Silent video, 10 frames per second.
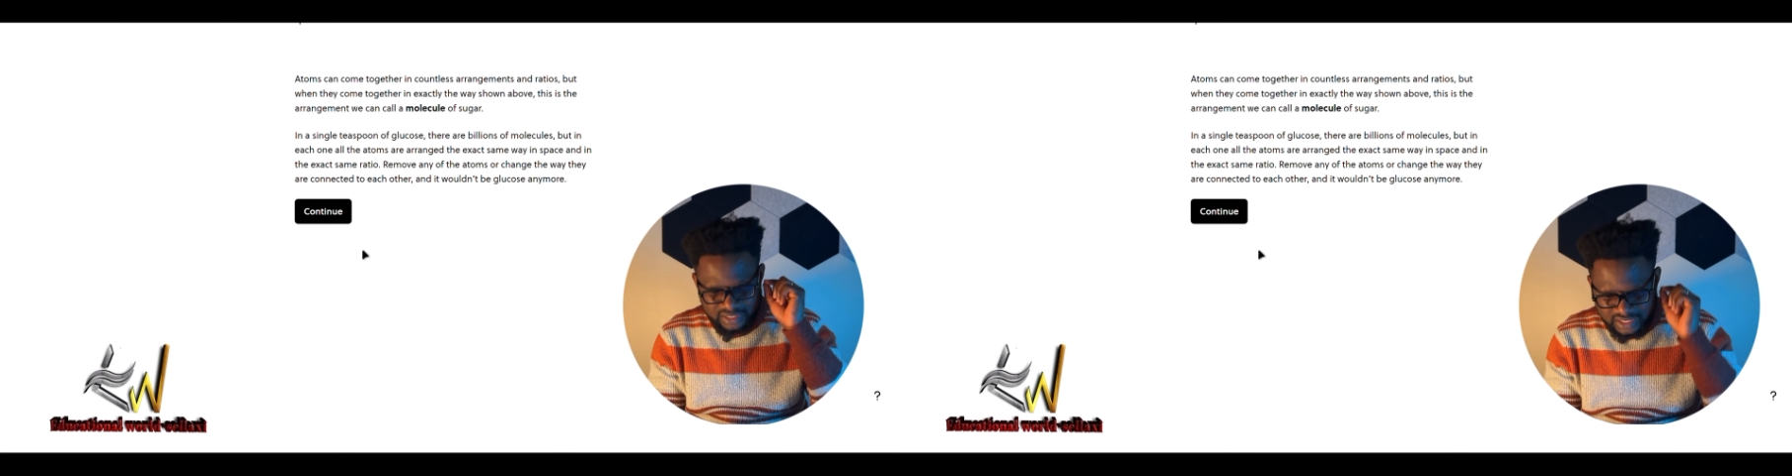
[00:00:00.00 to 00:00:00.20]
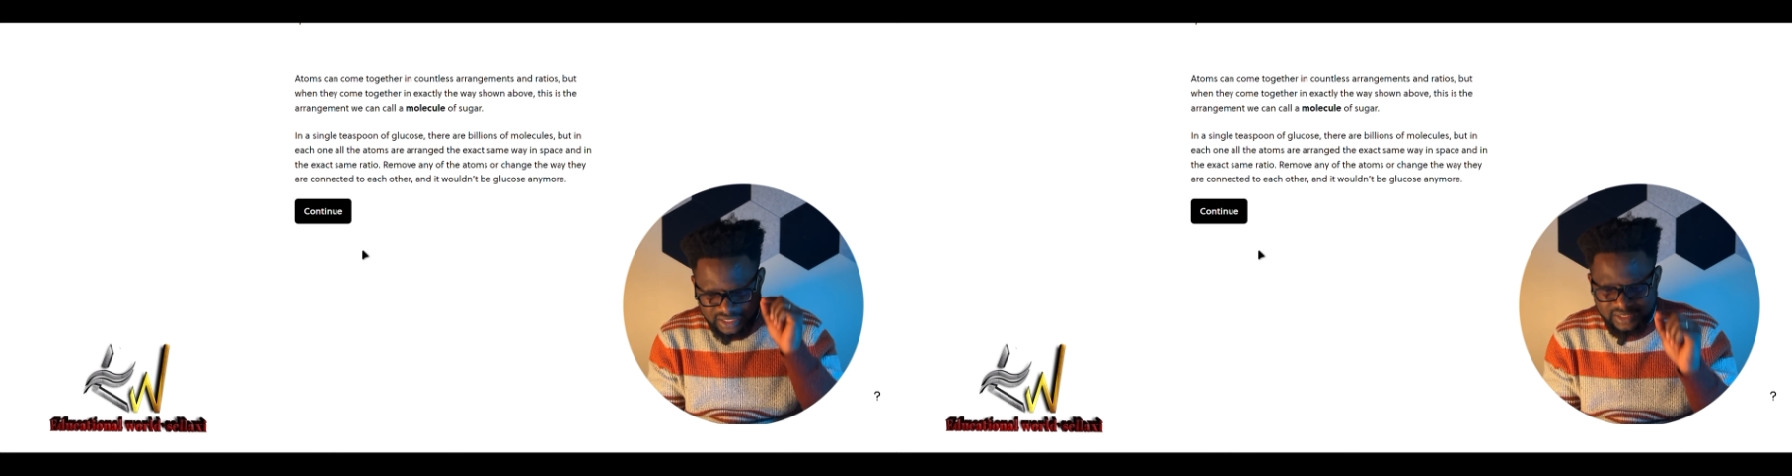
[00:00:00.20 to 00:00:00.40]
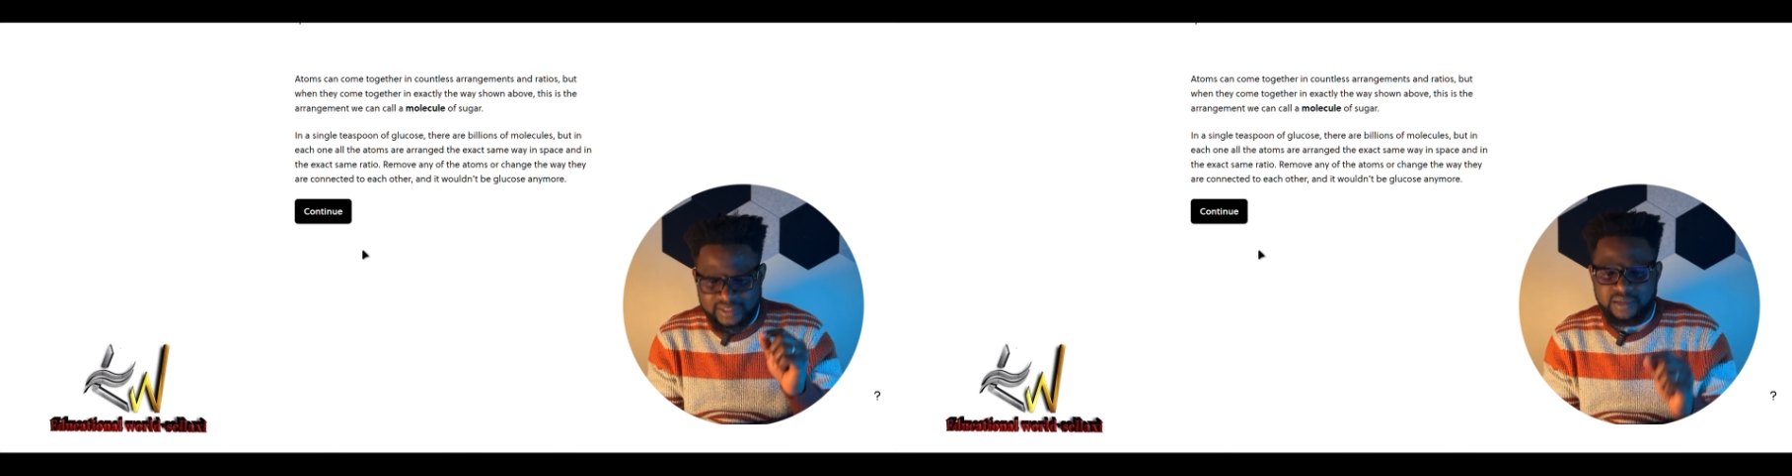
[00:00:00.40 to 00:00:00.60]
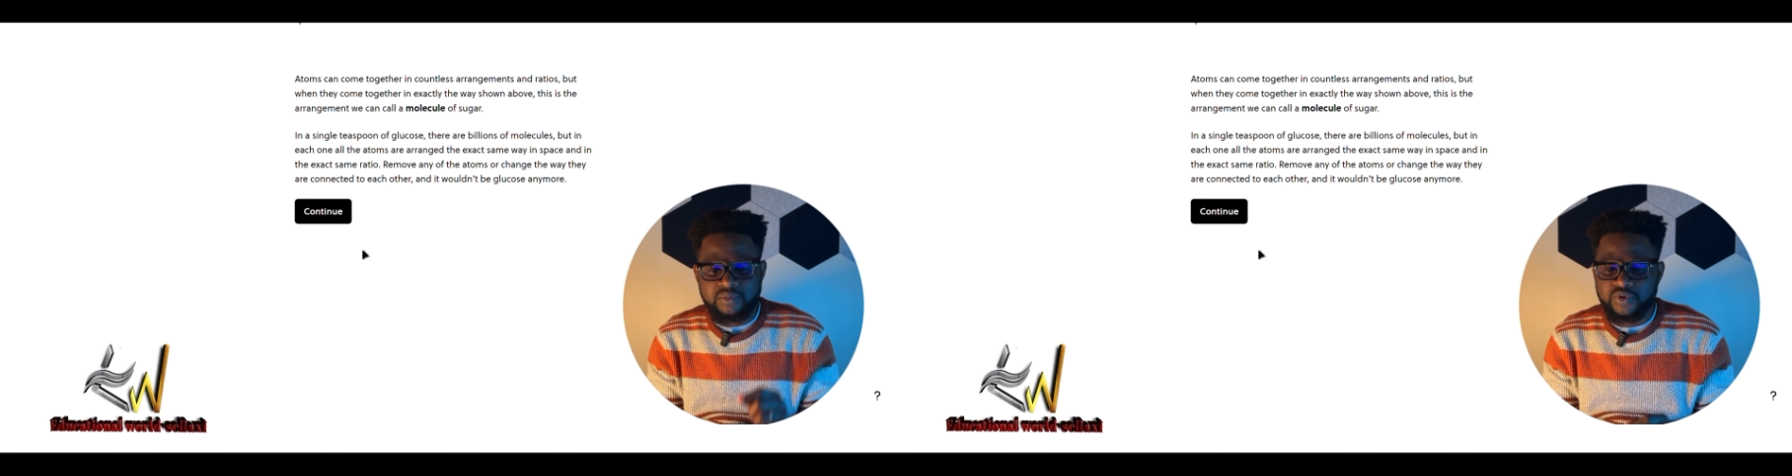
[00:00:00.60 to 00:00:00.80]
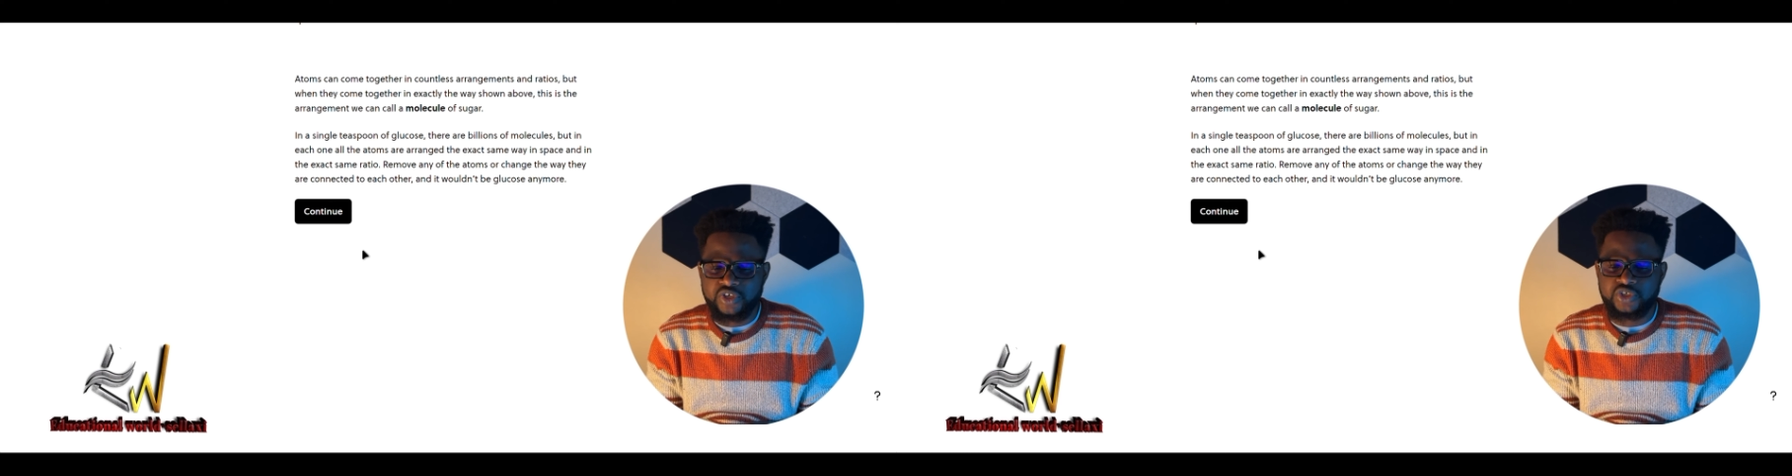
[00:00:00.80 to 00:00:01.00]
in the same
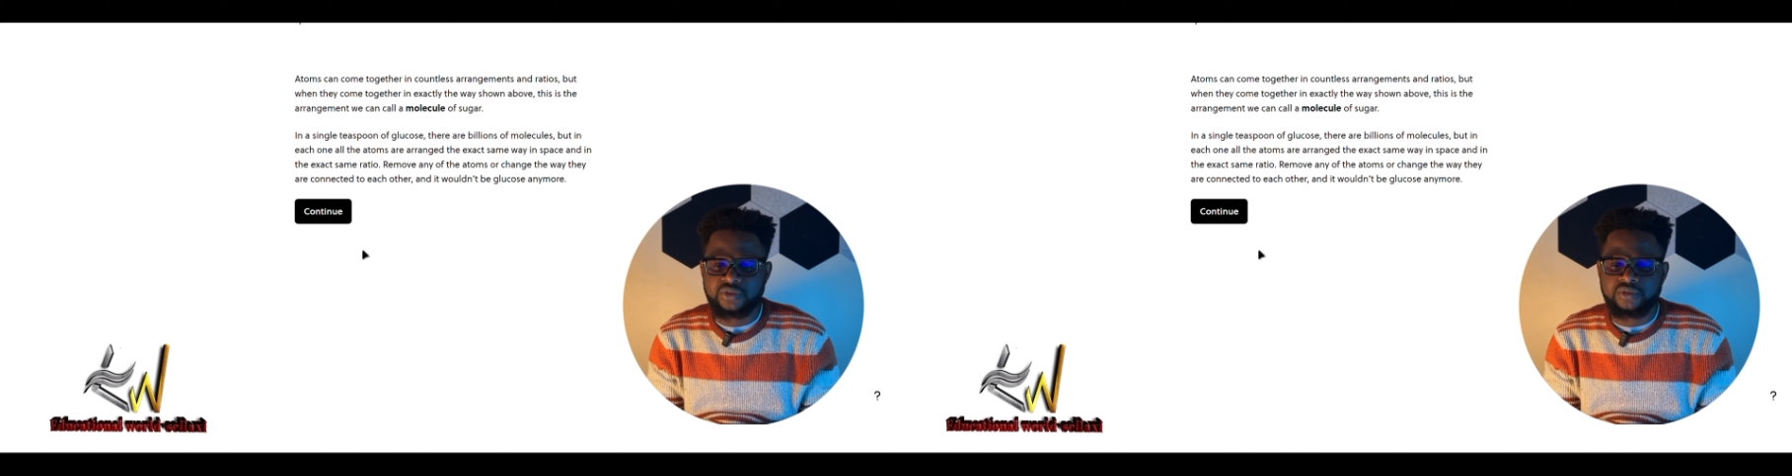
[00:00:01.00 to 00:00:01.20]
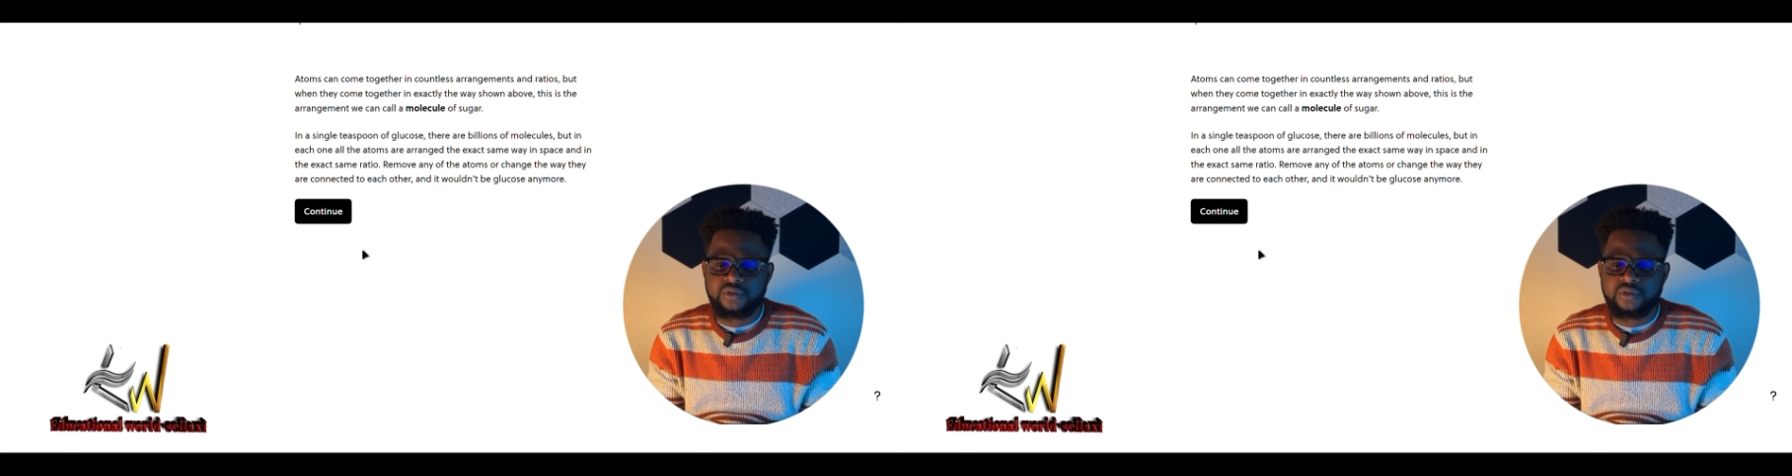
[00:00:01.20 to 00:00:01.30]
ratio.